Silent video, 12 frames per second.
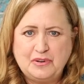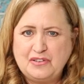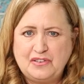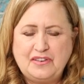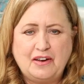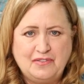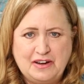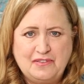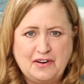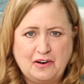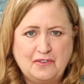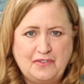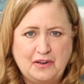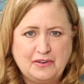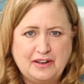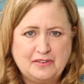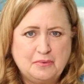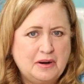which is Stephanie Farrell
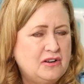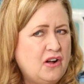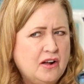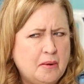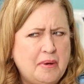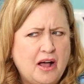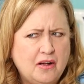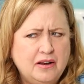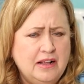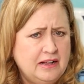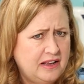Focus, where I talk about,